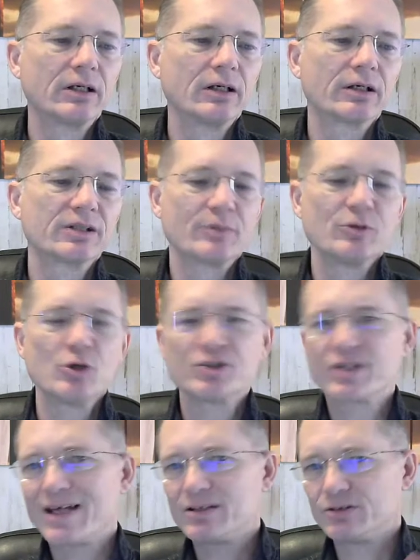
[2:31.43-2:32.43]
Because I'm
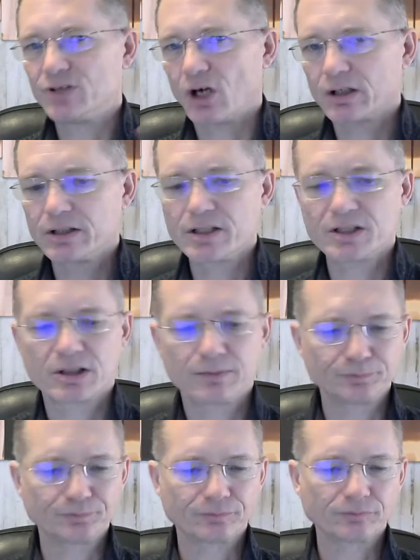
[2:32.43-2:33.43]
using that darkness
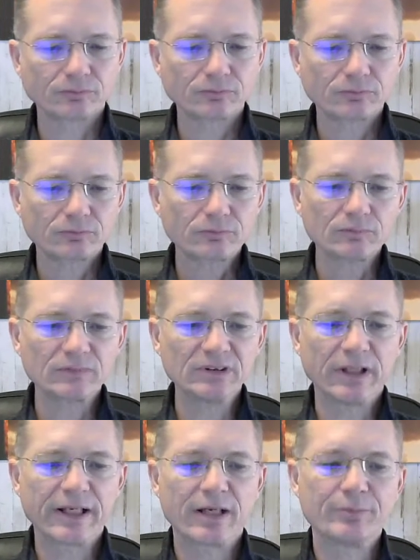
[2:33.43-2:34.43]

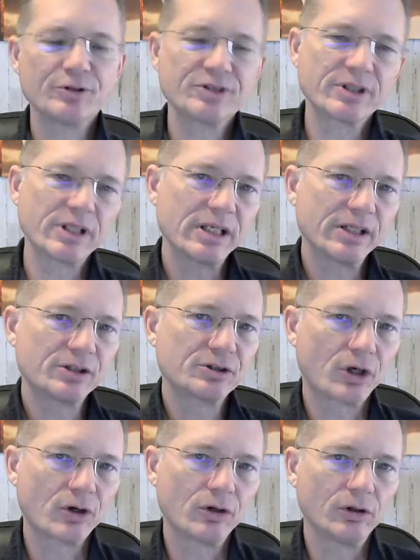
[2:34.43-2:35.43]
and I'm using the
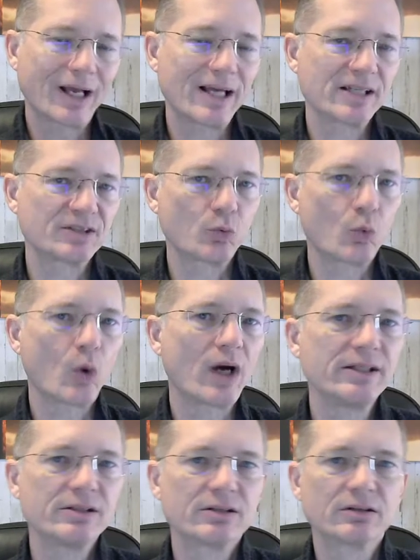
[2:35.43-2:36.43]
internal as
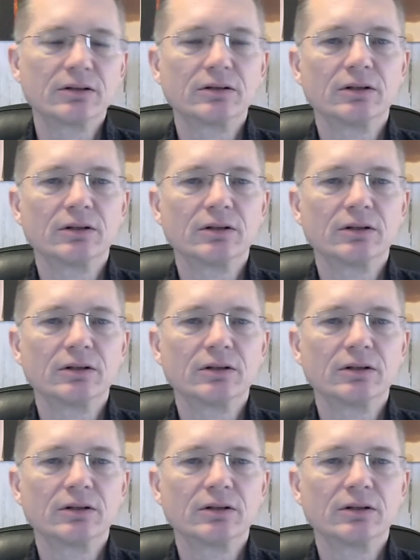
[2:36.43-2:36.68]
white,